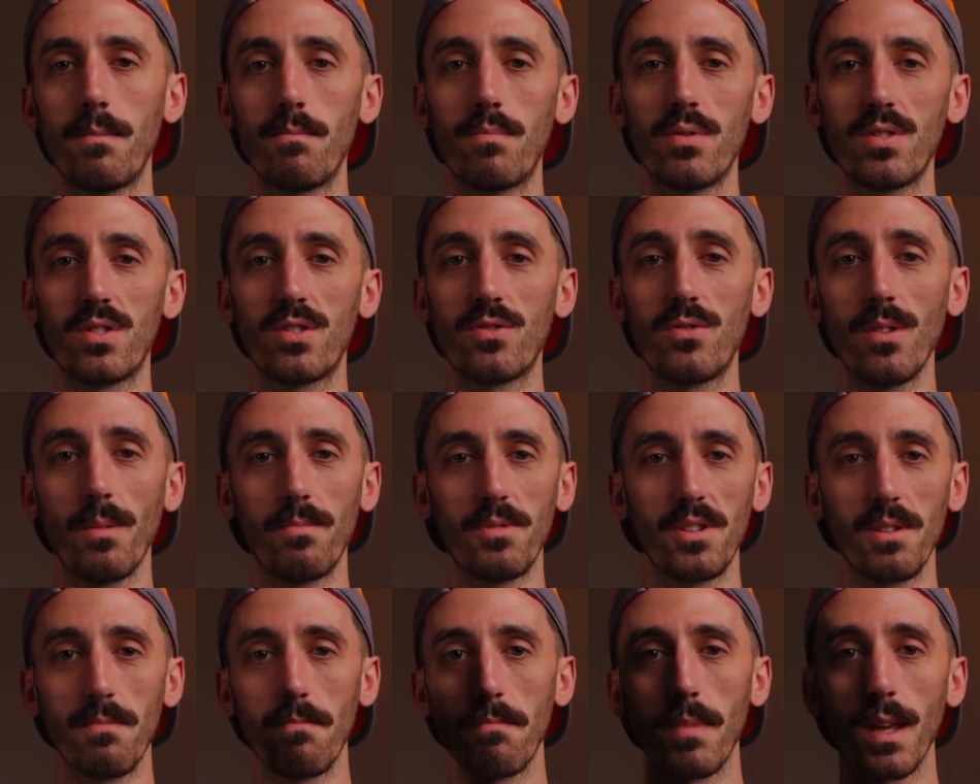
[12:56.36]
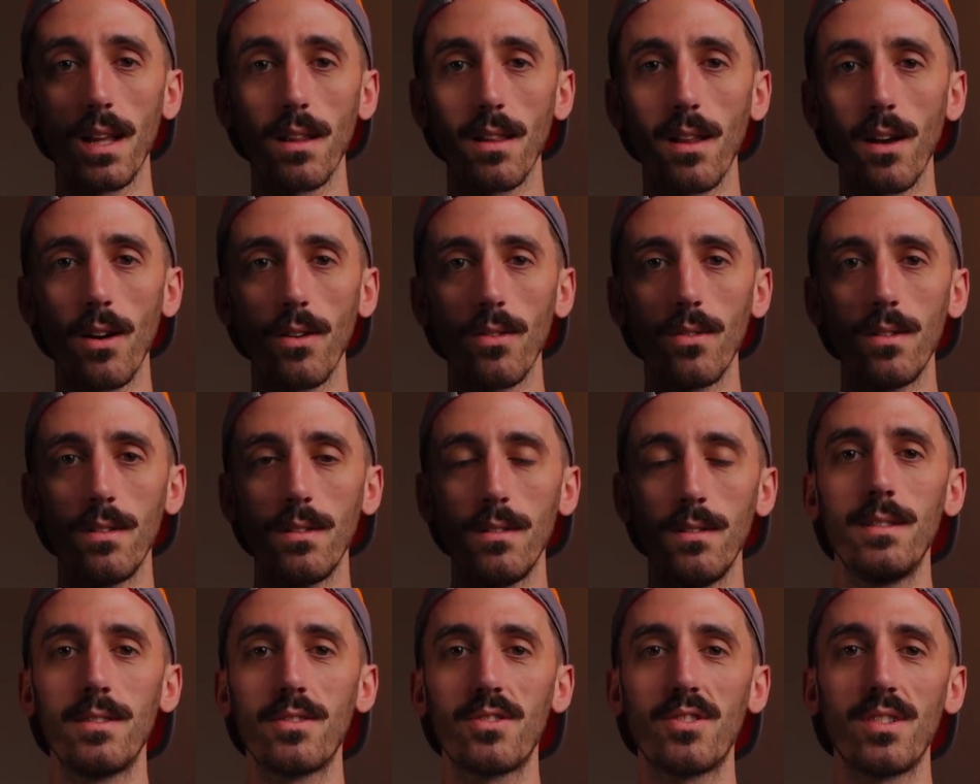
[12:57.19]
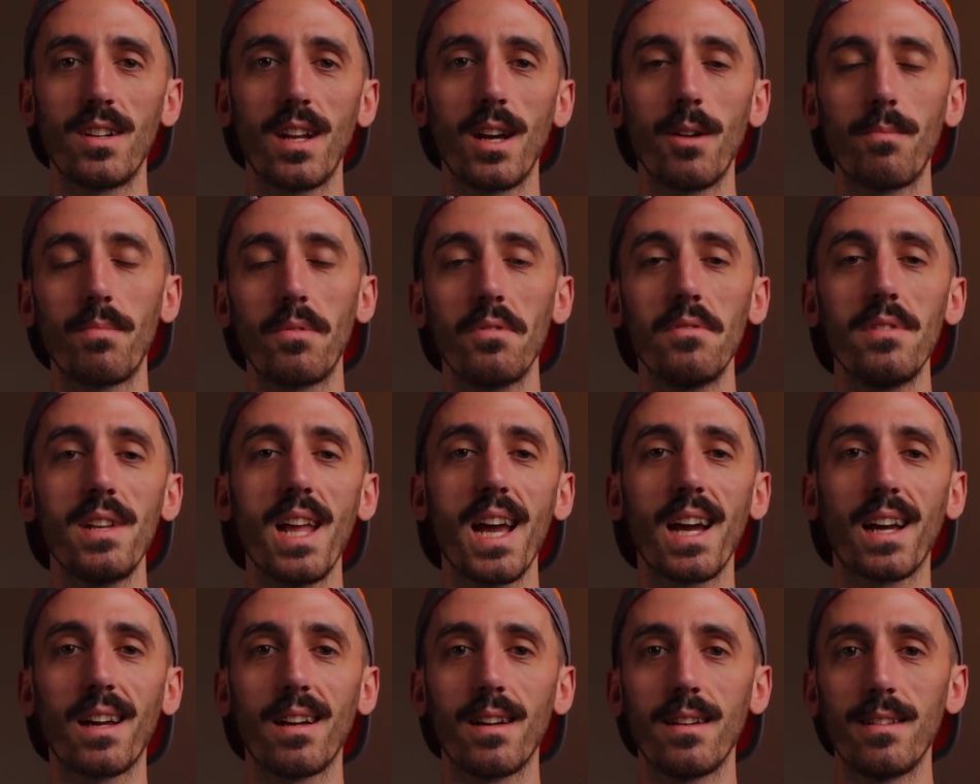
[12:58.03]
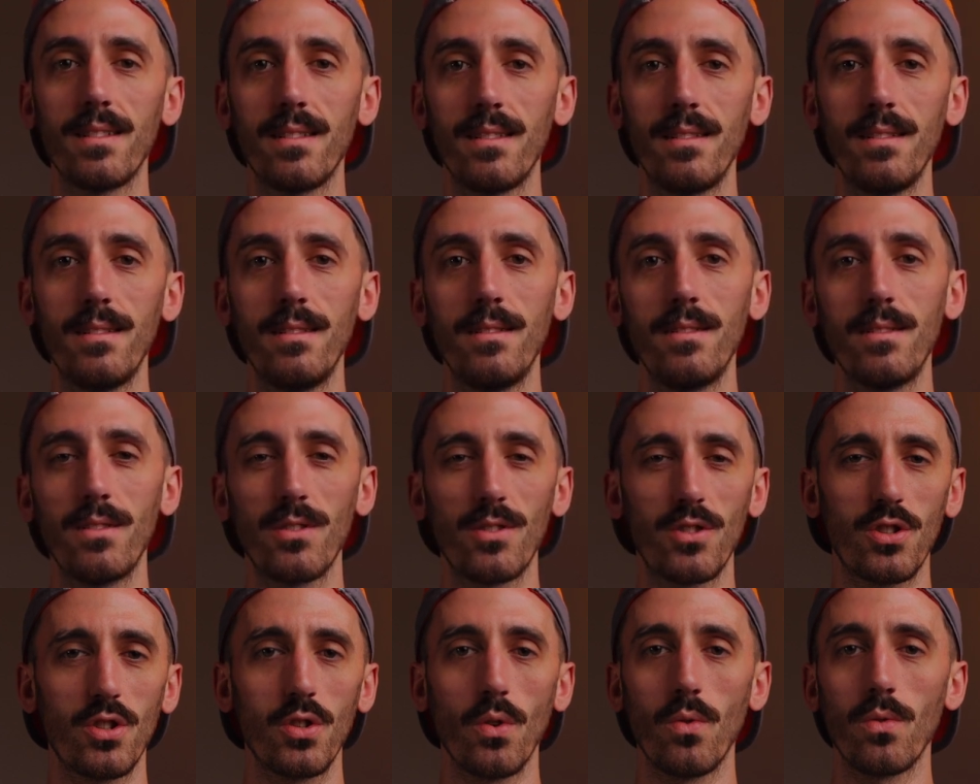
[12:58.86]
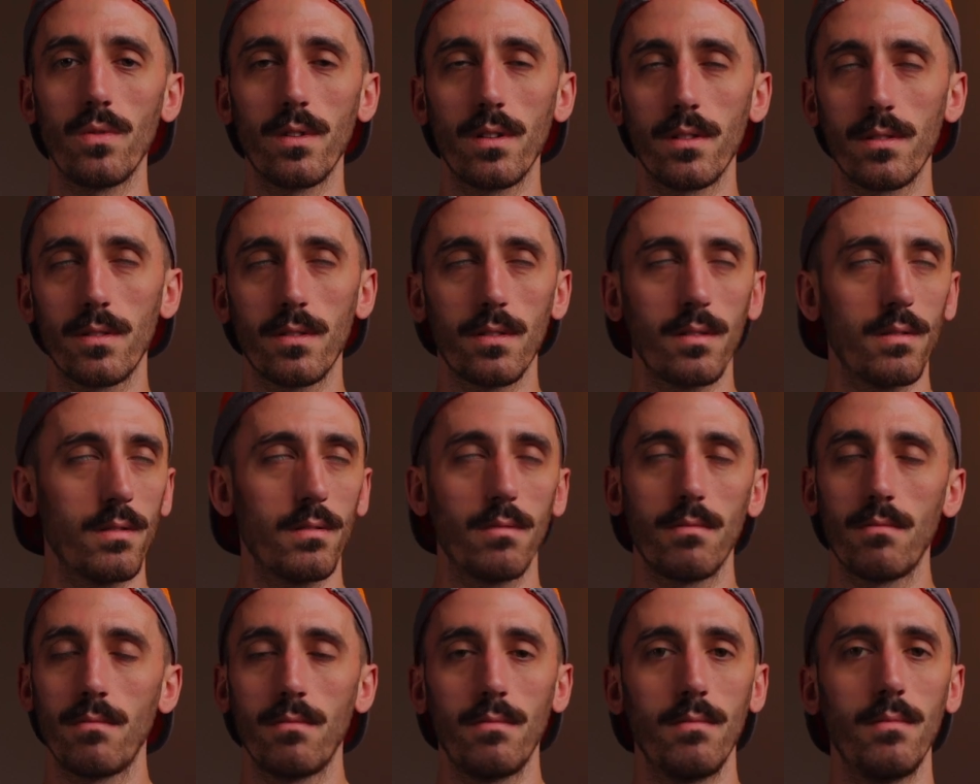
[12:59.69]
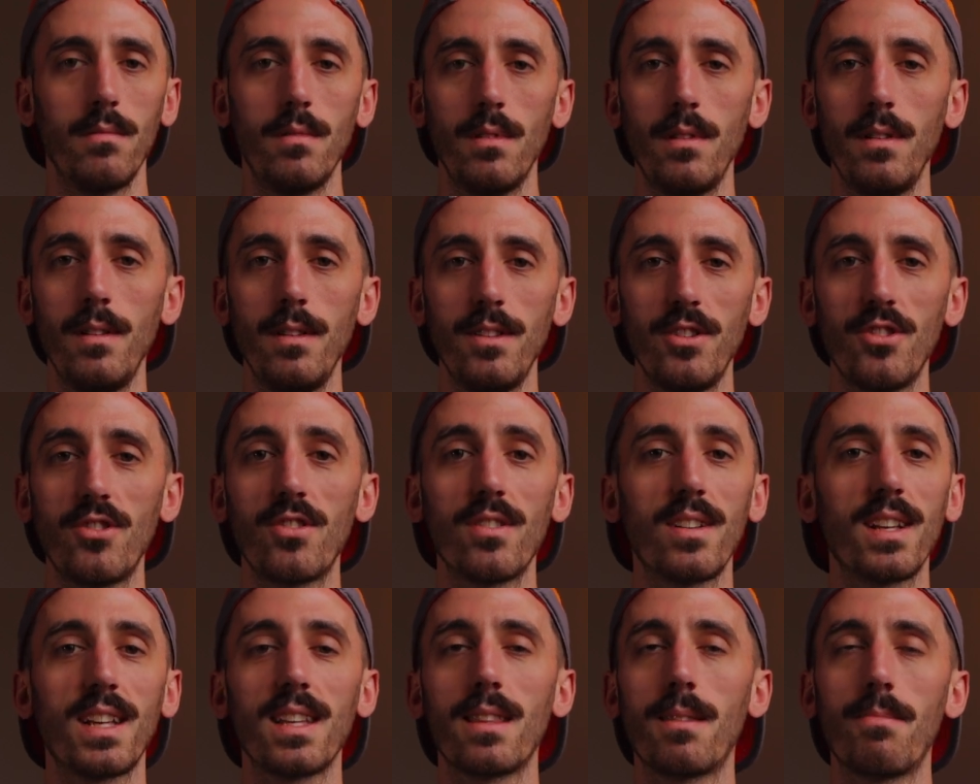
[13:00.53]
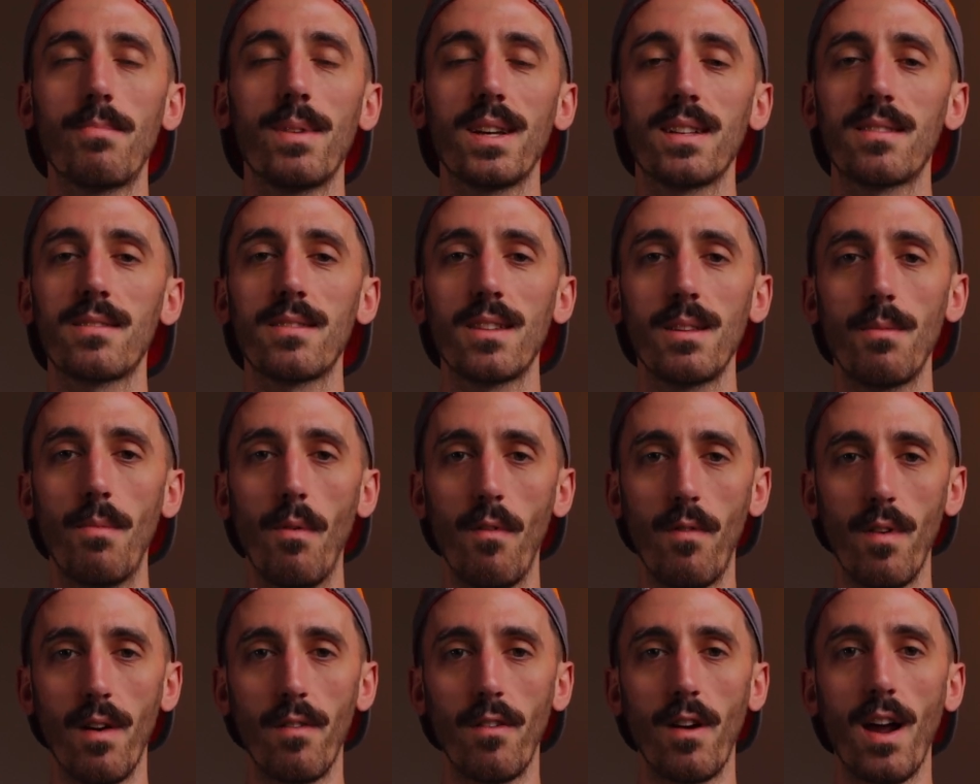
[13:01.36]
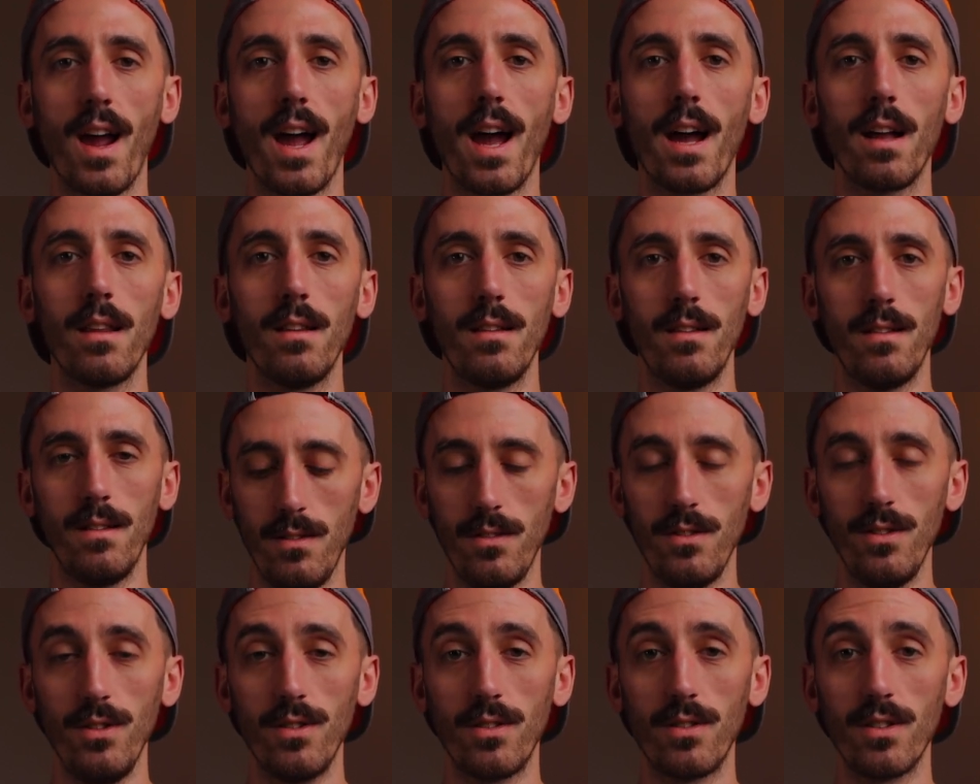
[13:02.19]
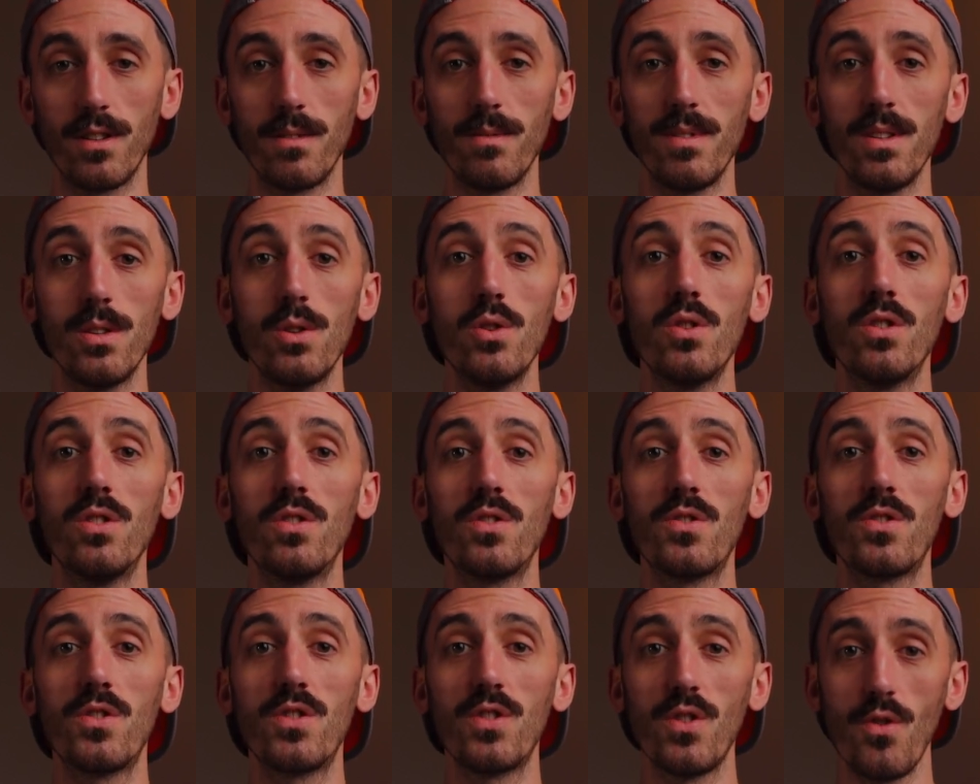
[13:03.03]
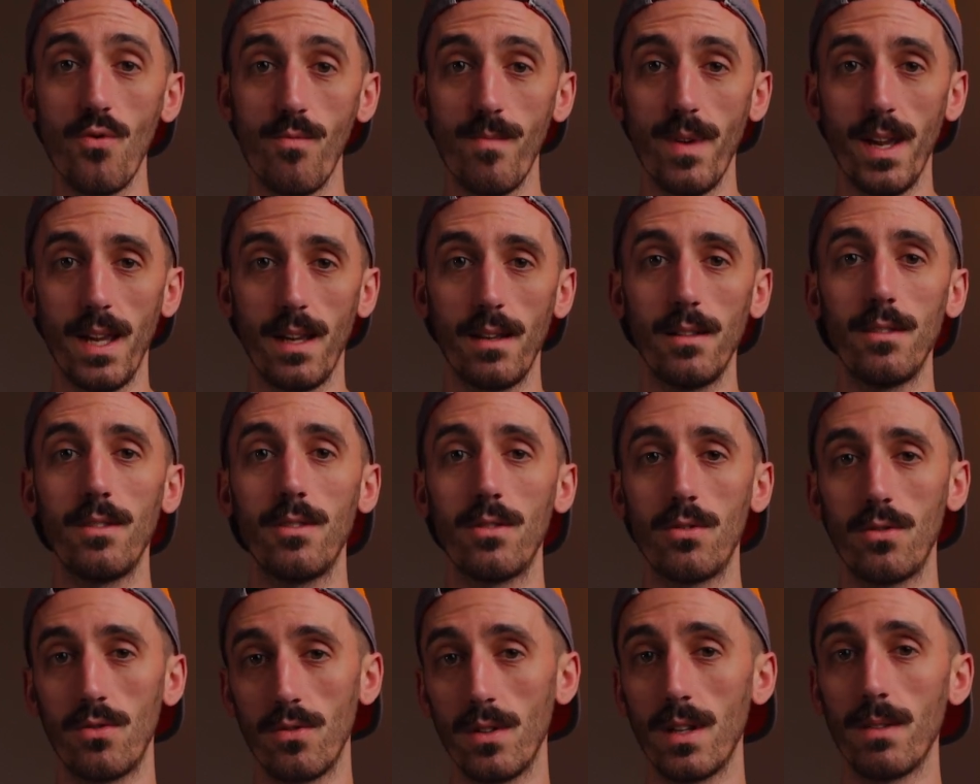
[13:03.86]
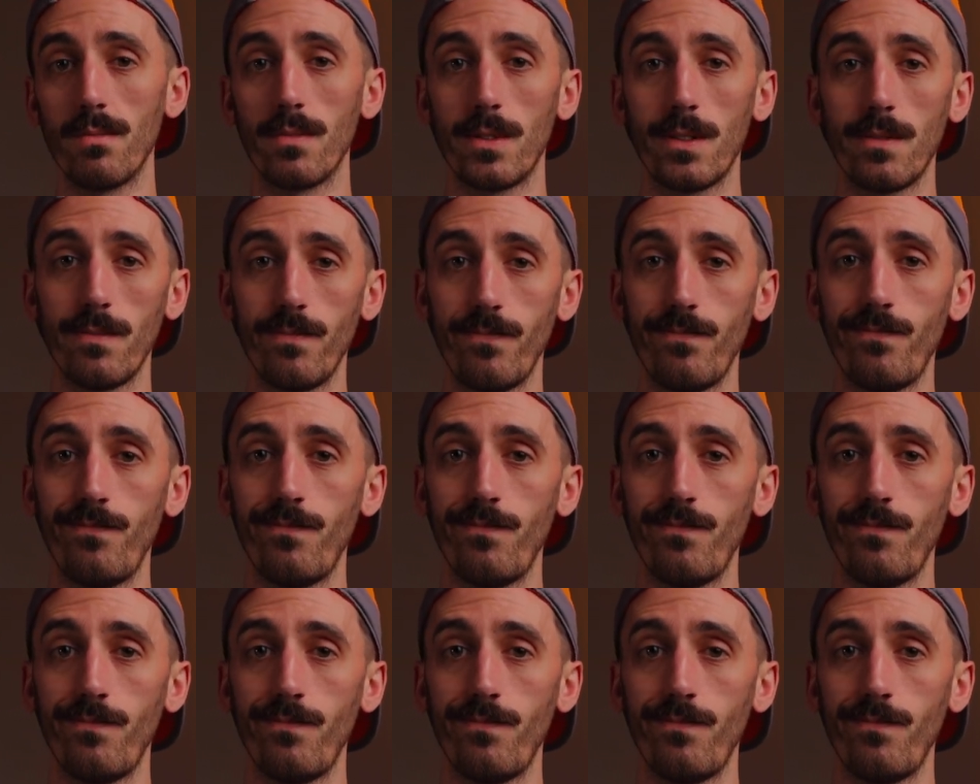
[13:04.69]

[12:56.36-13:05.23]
prescription pillow. It's gonna help your neck, your shoulders. You're gonna get the best sleep you've ever had. You're gonna be zooming in your dreams.